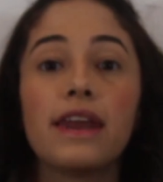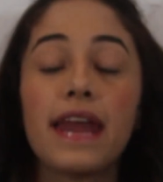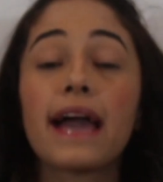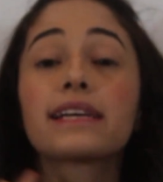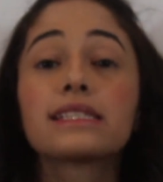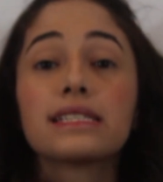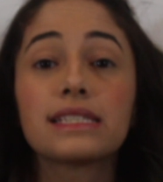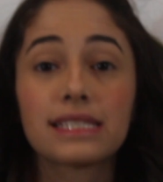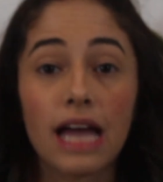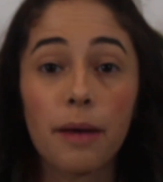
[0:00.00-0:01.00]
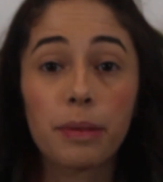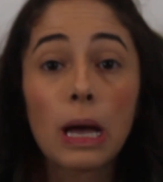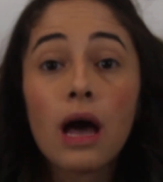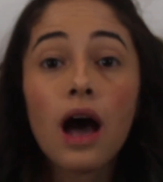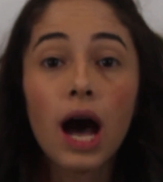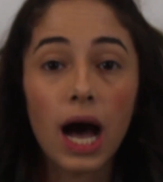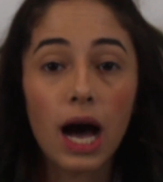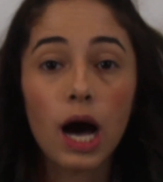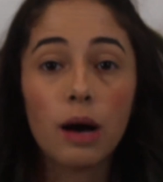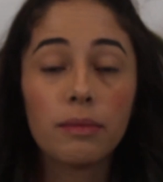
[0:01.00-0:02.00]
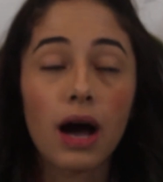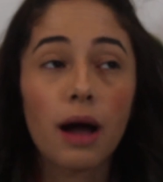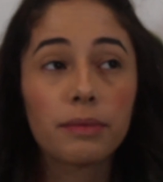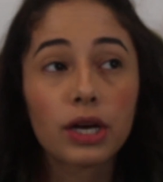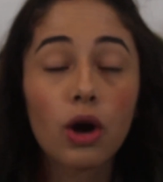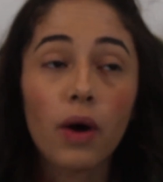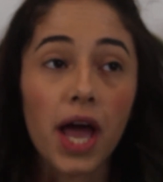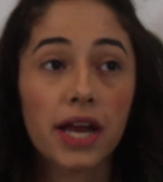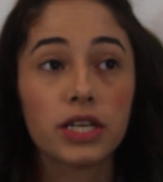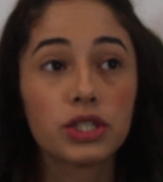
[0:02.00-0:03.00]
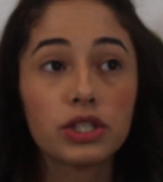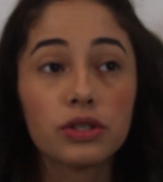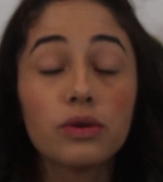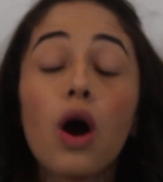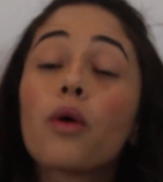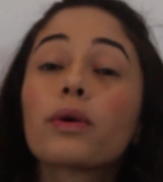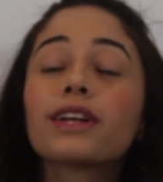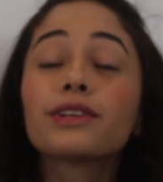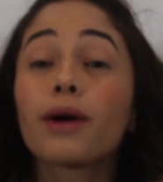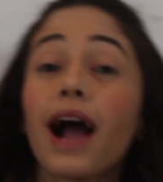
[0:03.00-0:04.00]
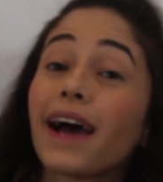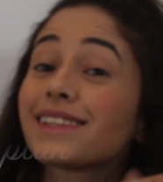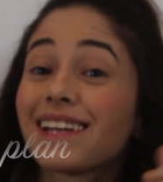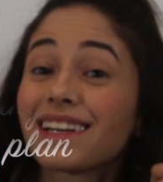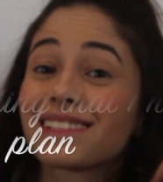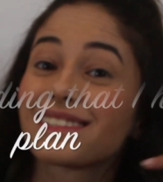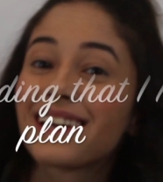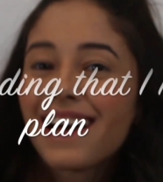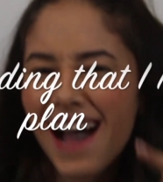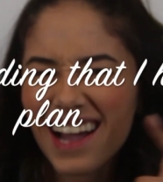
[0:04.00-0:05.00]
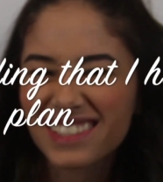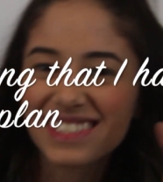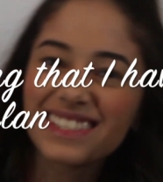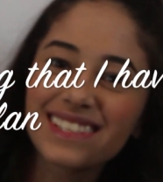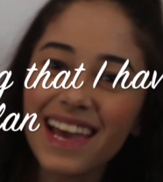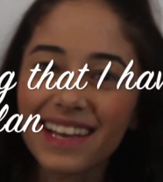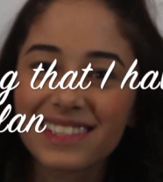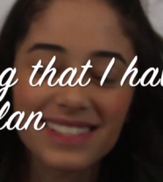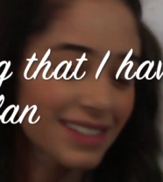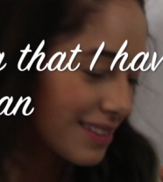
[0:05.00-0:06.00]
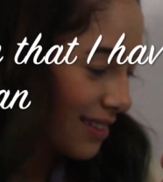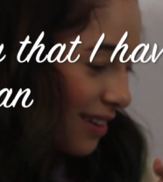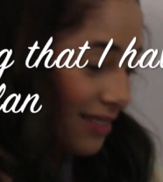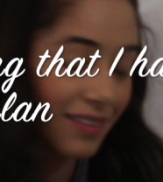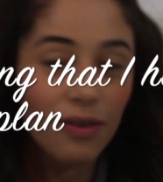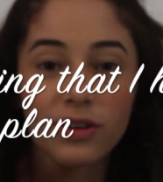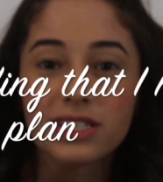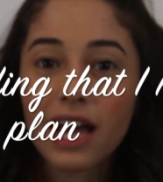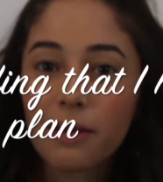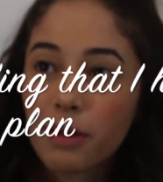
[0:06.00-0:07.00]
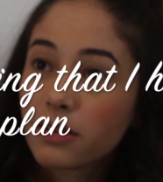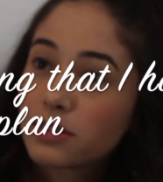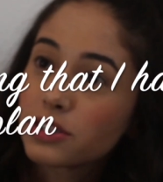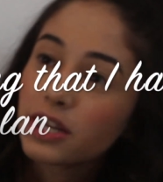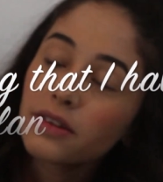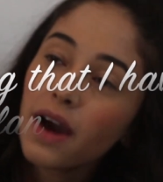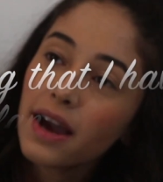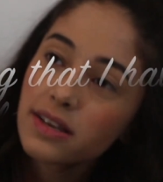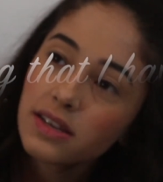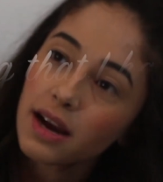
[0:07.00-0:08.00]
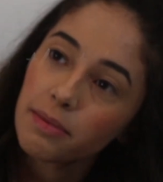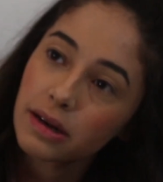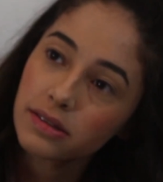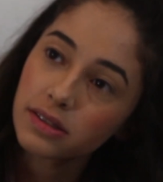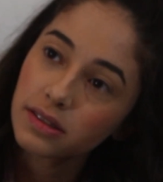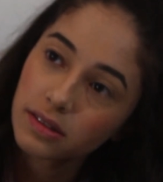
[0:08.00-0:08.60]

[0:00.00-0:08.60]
The next step, I'm gonna go ahead and we're gonna do our eyes next. Eyes is next. Or is it eyebrows? Should I do eyes or eyebrows?